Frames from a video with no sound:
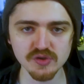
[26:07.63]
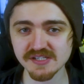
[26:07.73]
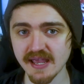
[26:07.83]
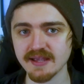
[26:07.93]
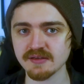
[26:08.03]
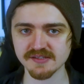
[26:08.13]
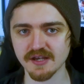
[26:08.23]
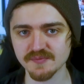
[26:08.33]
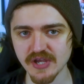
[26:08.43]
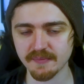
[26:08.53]
You're setting
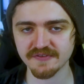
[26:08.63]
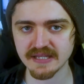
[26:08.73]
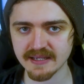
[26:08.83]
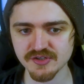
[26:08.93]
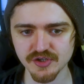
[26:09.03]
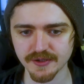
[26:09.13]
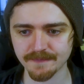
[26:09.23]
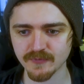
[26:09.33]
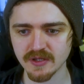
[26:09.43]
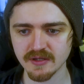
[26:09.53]
yourselves up for danger.
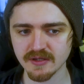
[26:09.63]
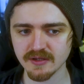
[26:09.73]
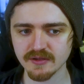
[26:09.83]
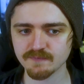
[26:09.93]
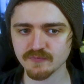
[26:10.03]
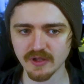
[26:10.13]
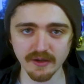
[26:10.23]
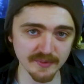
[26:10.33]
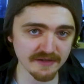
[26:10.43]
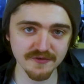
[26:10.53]

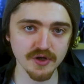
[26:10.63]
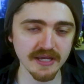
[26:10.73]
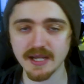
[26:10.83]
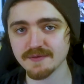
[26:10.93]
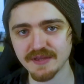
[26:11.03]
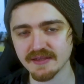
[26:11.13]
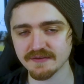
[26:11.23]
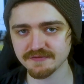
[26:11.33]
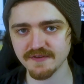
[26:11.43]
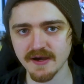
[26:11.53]
I mean, if you're okay with that,
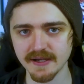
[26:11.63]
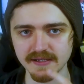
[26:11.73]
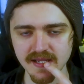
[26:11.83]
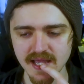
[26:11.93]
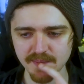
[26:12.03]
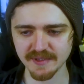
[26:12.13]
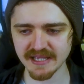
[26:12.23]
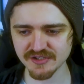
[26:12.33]
then fine. But